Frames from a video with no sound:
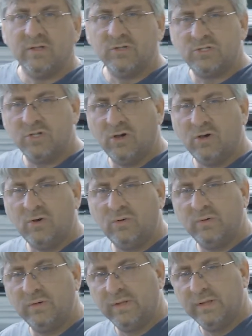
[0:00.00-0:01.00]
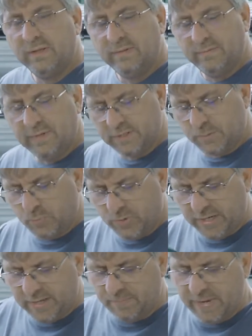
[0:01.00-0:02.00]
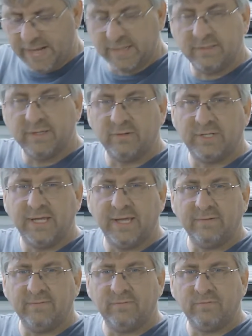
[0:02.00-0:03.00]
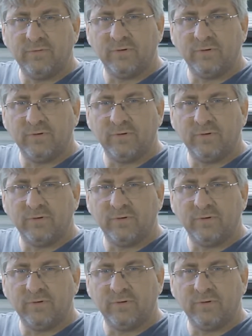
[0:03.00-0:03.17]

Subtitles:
So it's a pretty compact little kit for